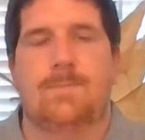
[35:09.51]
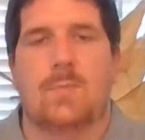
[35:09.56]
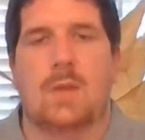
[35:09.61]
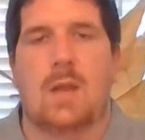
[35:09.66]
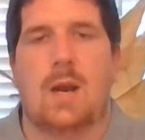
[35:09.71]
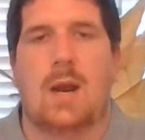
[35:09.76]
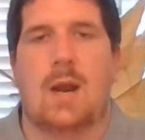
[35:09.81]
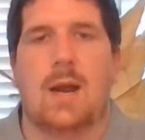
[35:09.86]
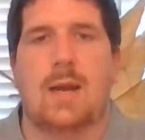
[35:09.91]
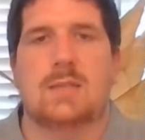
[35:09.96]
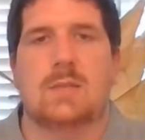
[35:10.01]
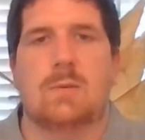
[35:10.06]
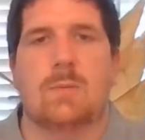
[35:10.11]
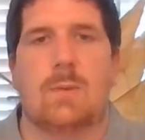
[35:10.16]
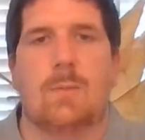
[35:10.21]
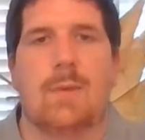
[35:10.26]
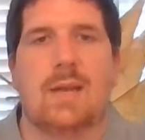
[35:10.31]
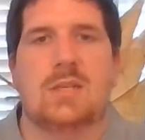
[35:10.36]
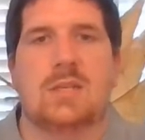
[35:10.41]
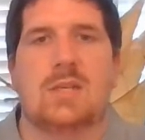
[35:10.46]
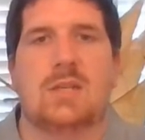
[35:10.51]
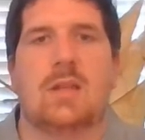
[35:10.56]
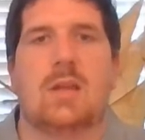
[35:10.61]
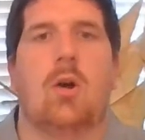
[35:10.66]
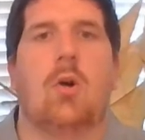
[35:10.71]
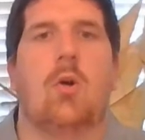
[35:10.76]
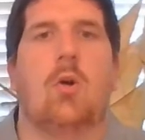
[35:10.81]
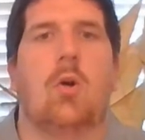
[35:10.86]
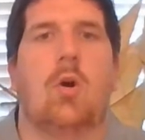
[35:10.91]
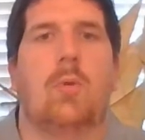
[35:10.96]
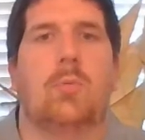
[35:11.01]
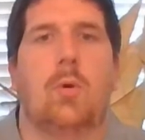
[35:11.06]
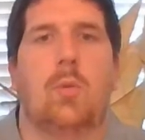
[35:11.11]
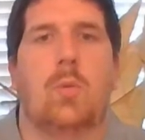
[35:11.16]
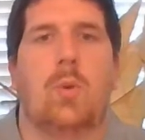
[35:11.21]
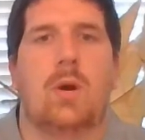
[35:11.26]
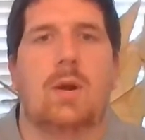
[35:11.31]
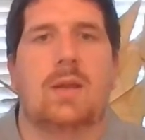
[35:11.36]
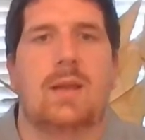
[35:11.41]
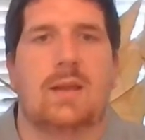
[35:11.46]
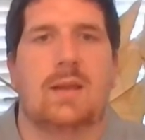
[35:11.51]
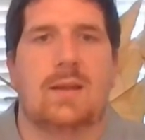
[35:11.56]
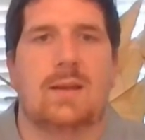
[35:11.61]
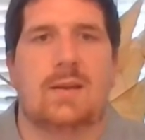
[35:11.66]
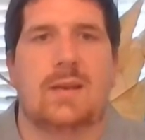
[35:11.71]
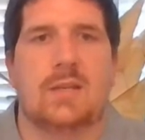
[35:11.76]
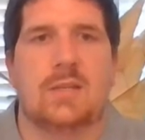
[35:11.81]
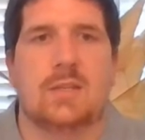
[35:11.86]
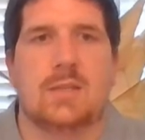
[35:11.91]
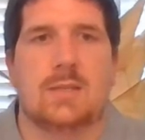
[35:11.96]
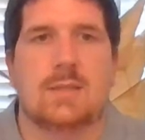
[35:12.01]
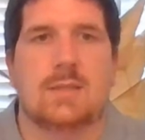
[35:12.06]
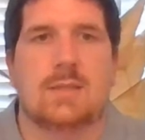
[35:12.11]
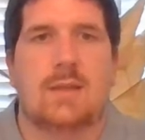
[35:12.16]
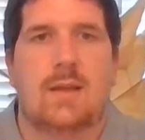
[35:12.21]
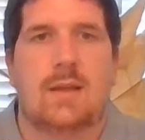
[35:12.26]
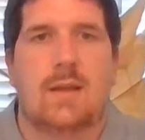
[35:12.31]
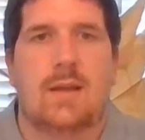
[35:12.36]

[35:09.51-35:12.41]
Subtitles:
All right, so we mentioned the horrible working conditions.